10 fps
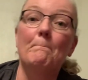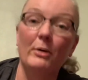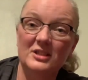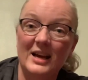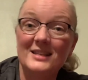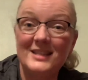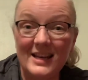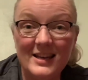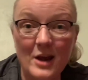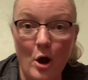but I
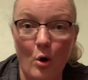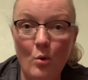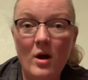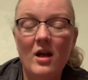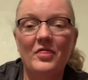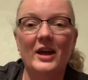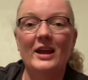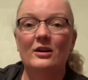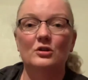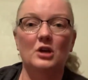did know that I
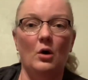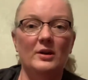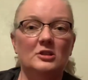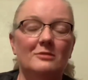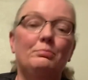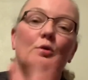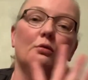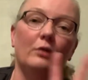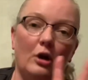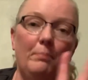could go into the
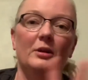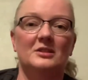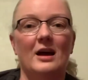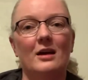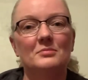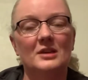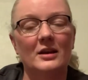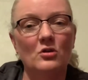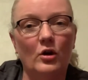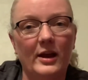pool a couple of times and
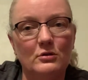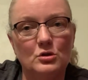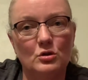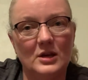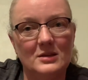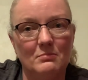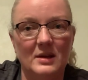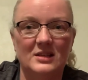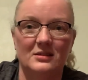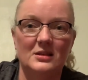knock out 2,000
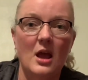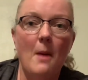metres